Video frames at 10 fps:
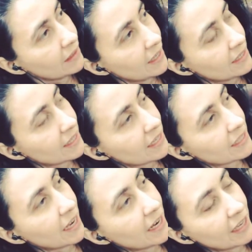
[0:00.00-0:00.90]
it's
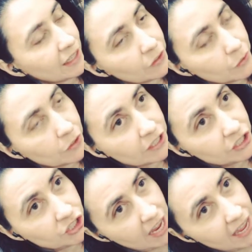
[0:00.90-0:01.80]
kind of getting a little
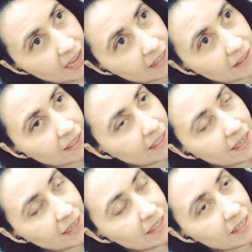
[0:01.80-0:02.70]
cliche. Like, and
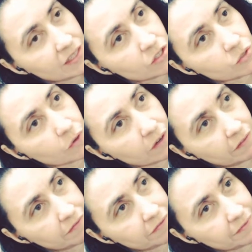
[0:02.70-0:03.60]
it's sort
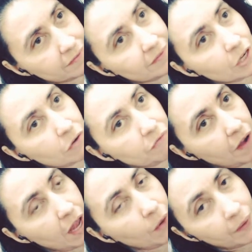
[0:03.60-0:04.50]
of, they're
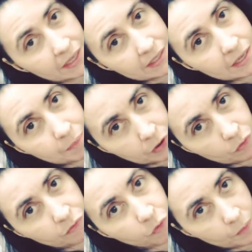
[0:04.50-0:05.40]
following a
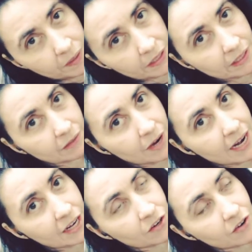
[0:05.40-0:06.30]
typical formula,
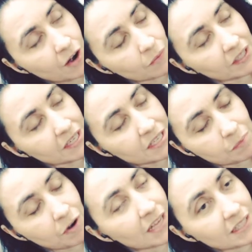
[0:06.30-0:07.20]
right? They're not really
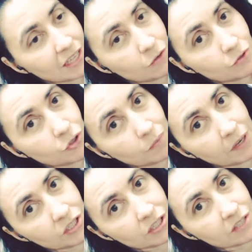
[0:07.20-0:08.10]
surprising you too
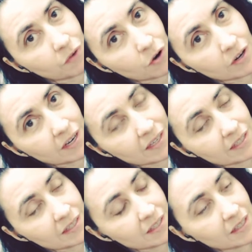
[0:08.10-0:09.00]
much as far
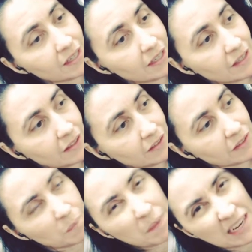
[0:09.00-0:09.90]
as
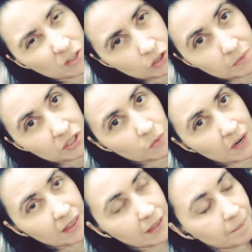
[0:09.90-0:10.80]
the banter
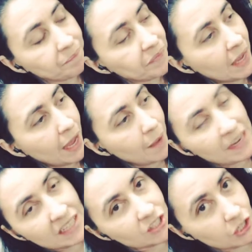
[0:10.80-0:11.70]
between them. I
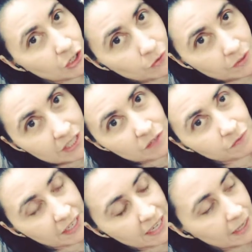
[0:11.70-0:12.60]
mean, it's cute, it's
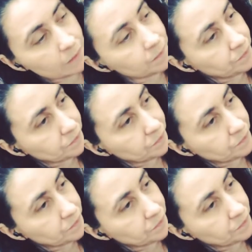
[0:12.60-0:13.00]
funny,